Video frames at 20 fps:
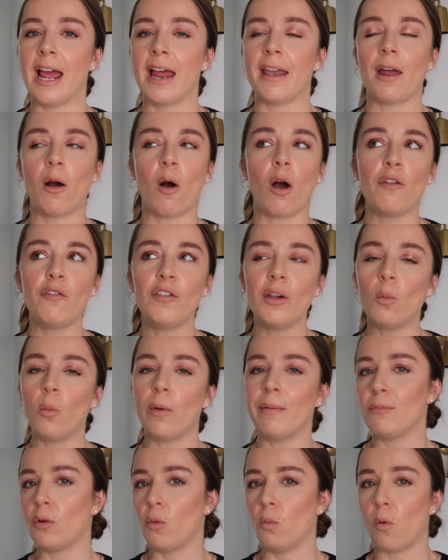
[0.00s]
Now, I think
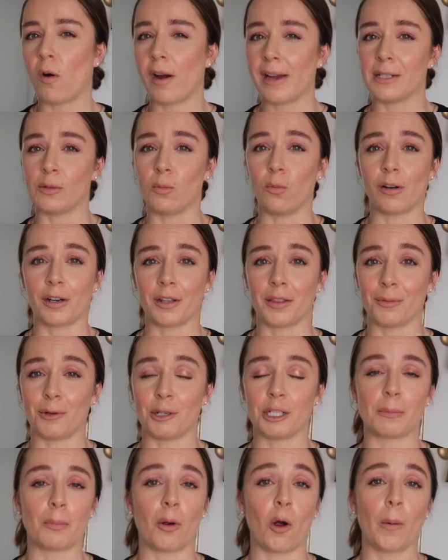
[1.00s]
Wimborne White is one of the
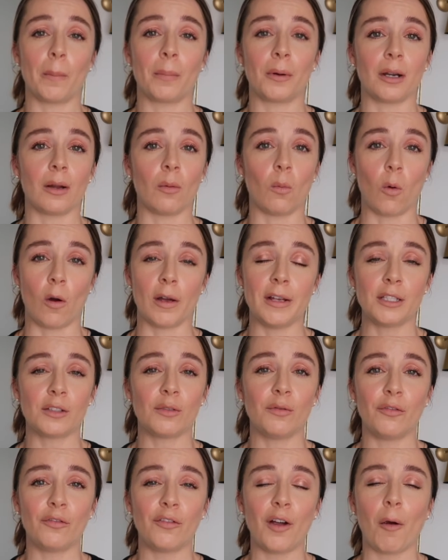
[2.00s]
most popular whites
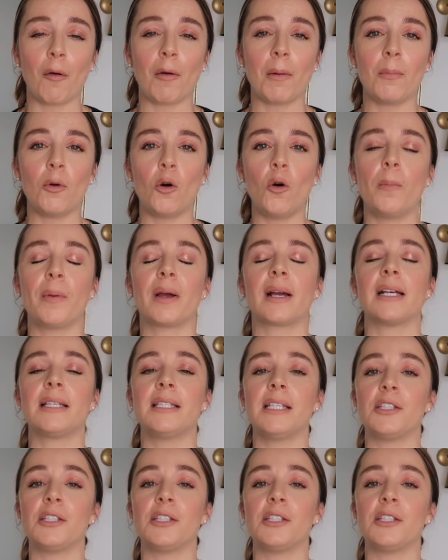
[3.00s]
from Farrow and Ball because